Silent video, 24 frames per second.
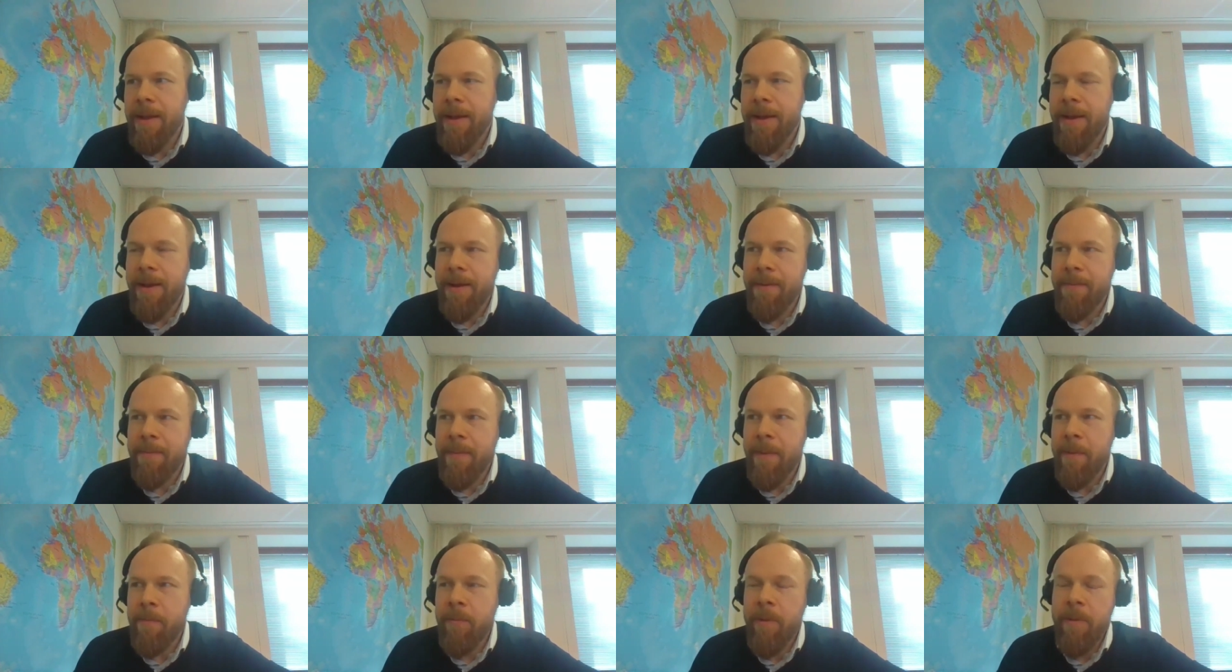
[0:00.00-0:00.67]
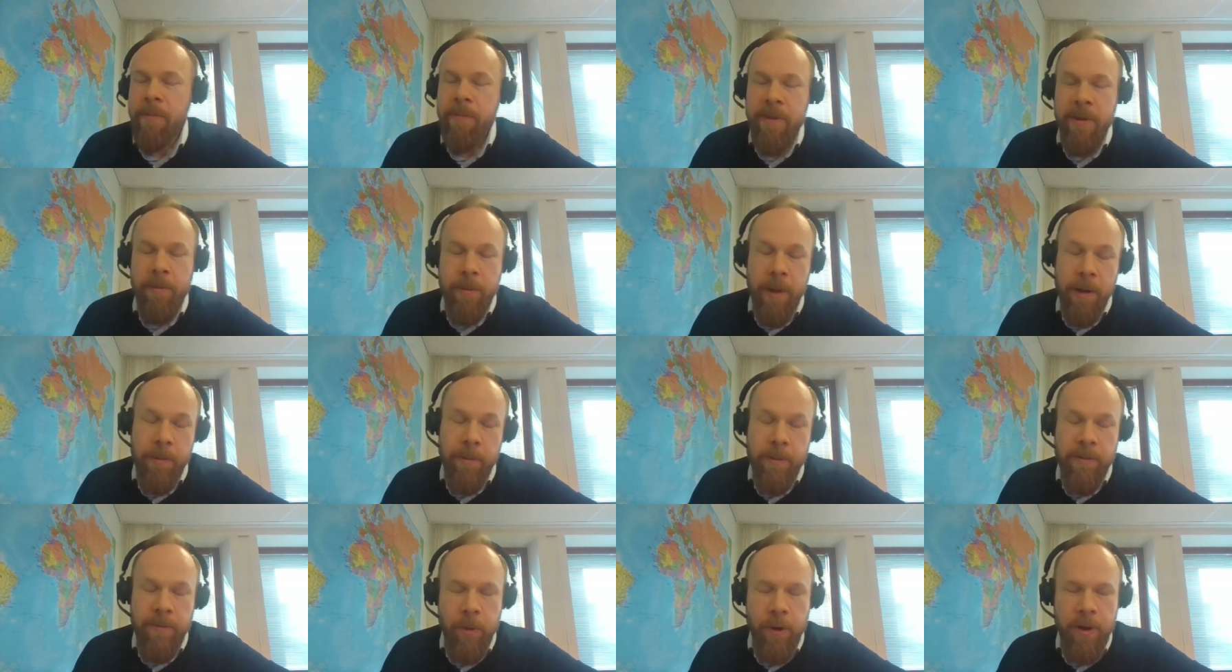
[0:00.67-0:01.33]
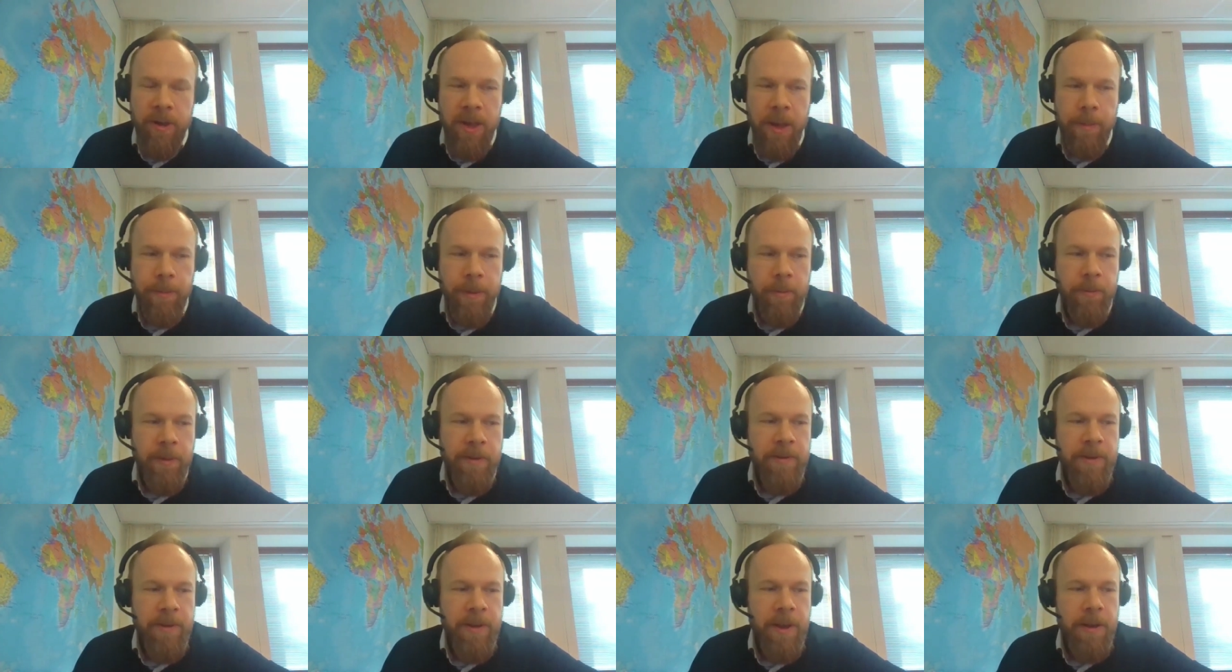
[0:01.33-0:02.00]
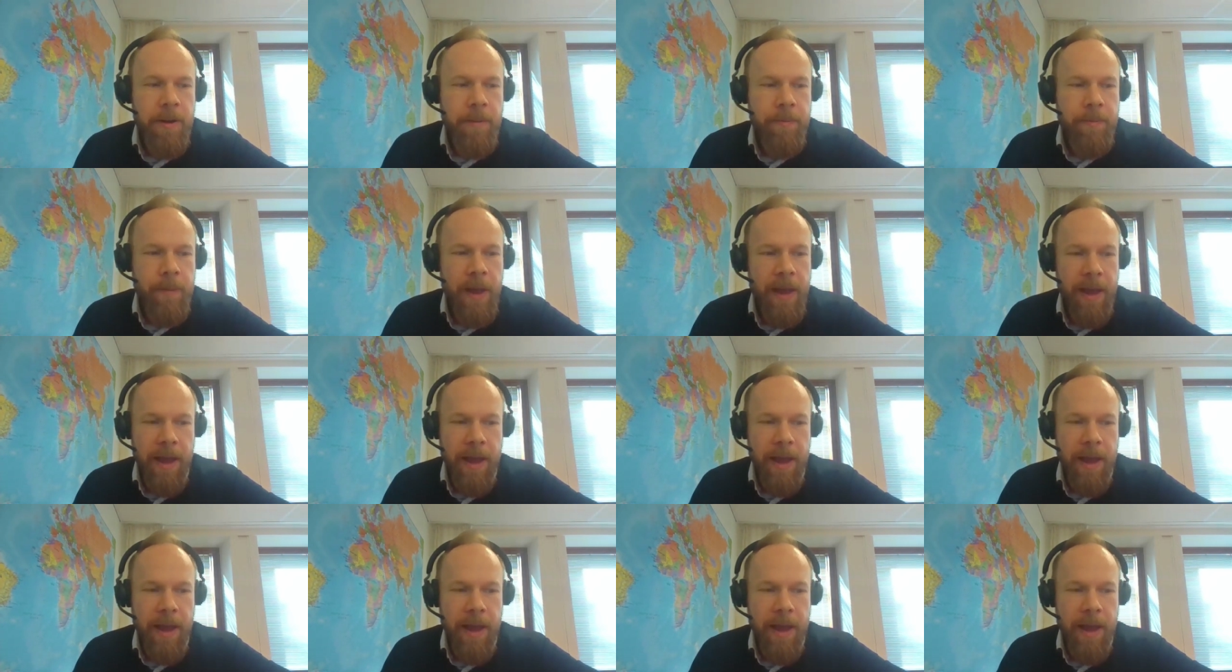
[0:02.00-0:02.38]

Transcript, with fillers: Um, we've, well, for example, we've done a,